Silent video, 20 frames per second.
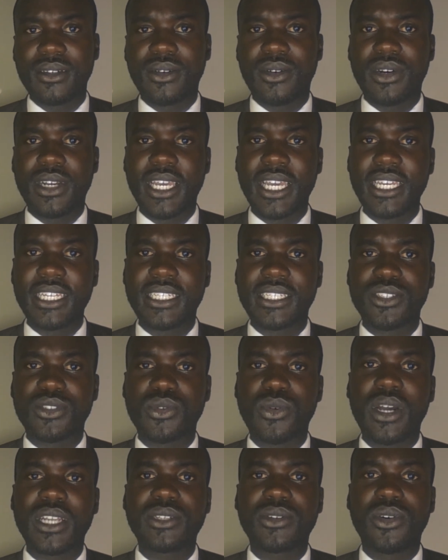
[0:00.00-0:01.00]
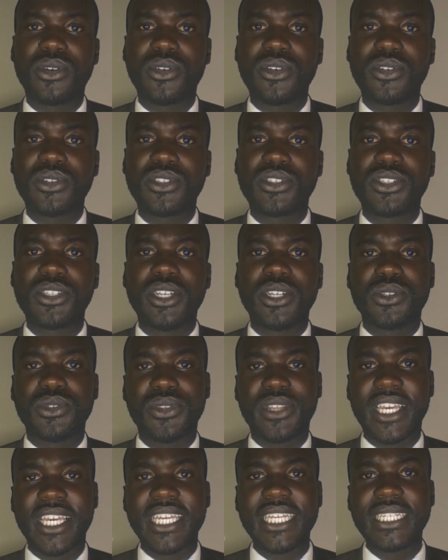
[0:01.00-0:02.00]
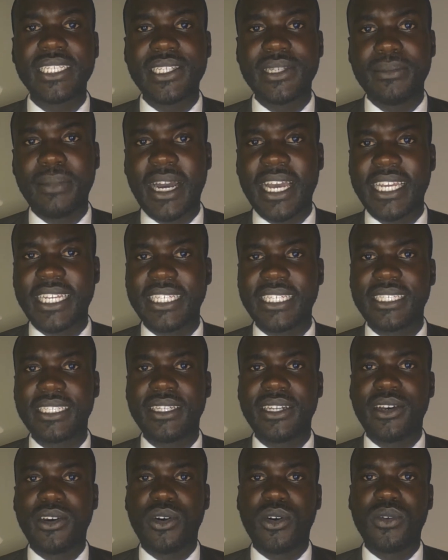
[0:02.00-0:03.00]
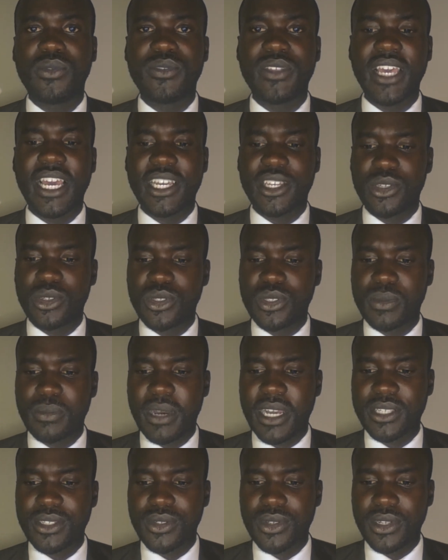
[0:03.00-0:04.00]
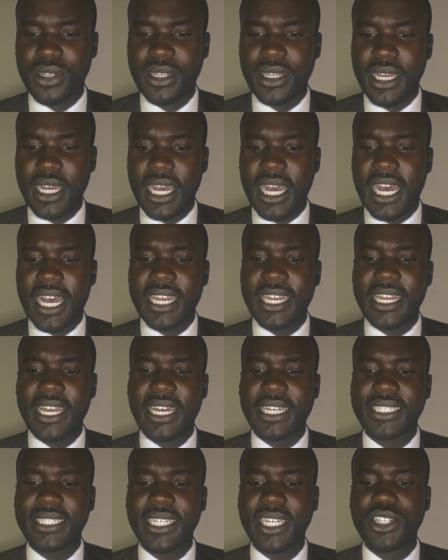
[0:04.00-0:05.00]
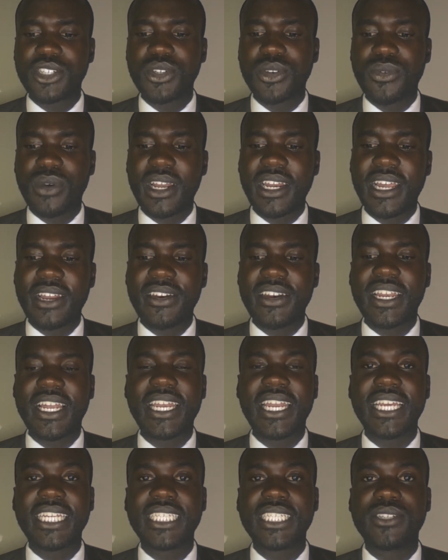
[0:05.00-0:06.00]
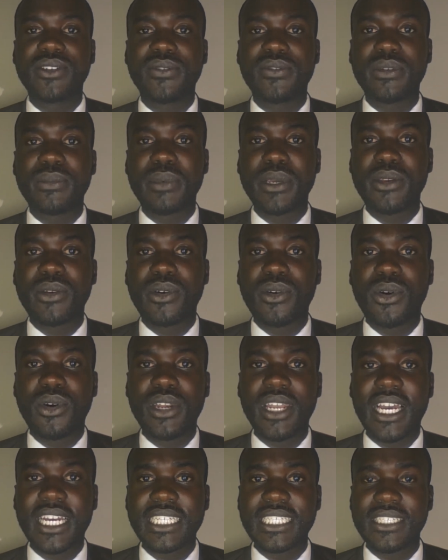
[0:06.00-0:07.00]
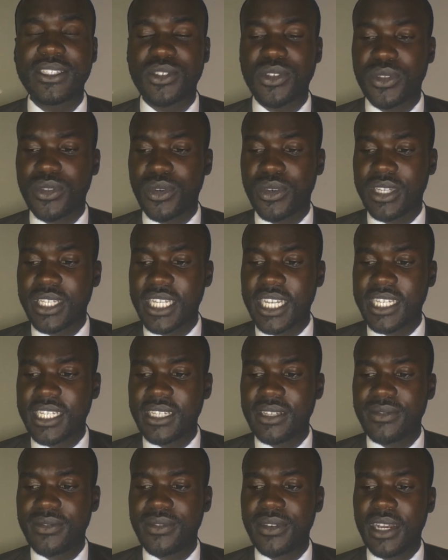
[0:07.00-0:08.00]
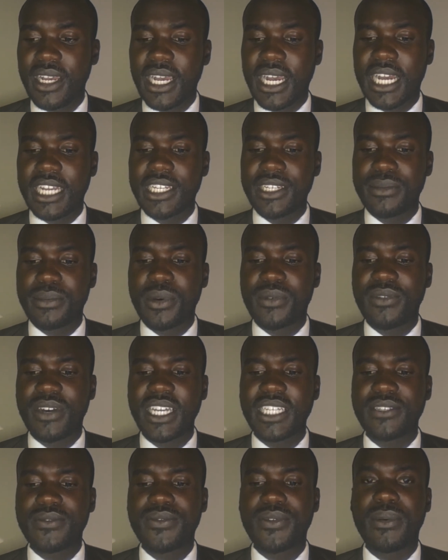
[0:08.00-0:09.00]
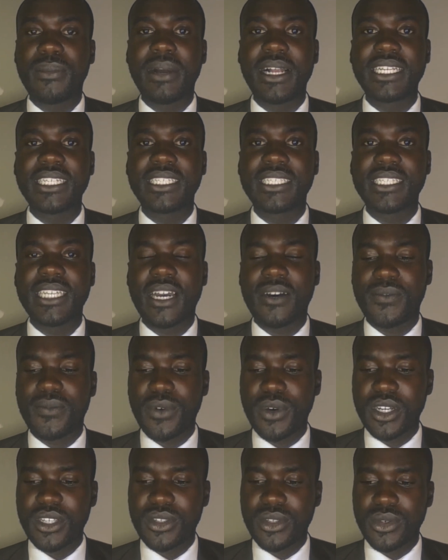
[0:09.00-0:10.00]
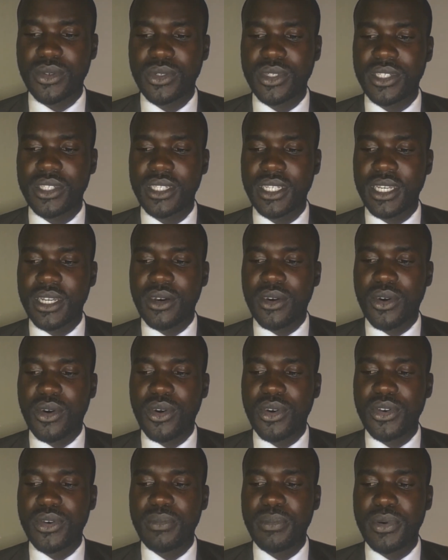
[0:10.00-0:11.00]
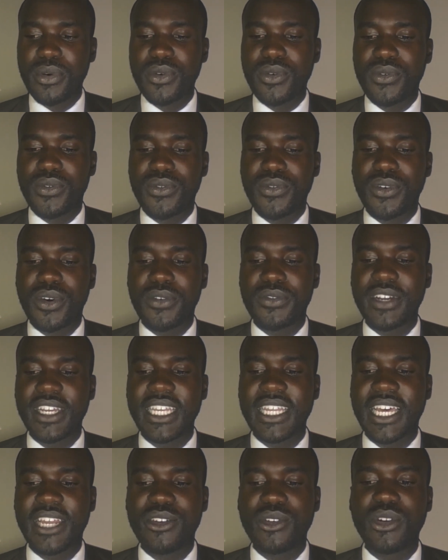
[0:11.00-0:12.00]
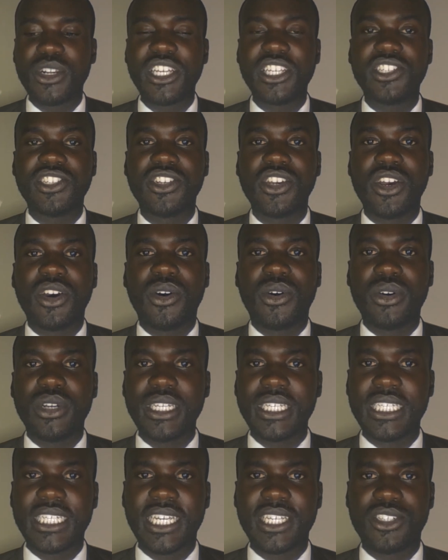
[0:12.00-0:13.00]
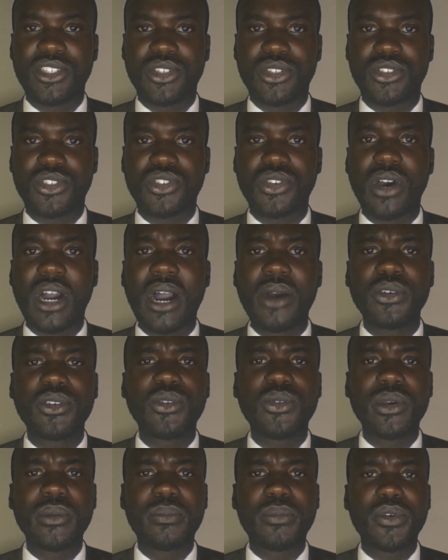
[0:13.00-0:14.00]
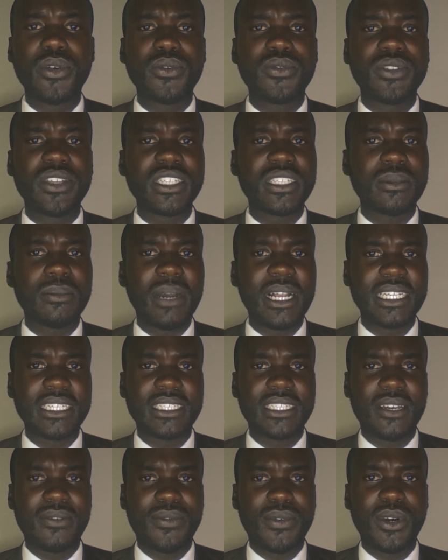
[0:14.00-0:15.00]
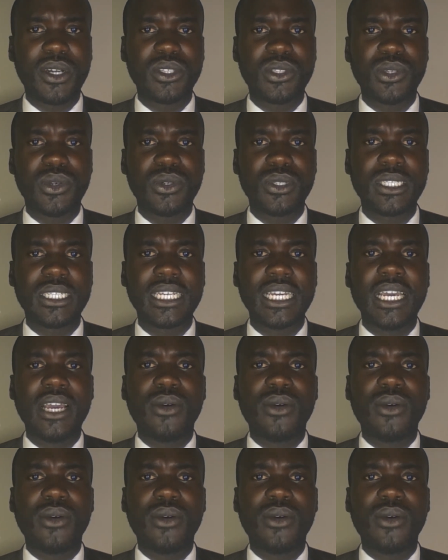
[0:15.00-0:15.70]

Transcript: Okay, it is what connotes to the guilty mind of the accused person. And section 119 of the Penal Code Act is authoritative, and it provides for malice aforethought on proof of either knowledge or intention. So how do we prove this malice aforethought?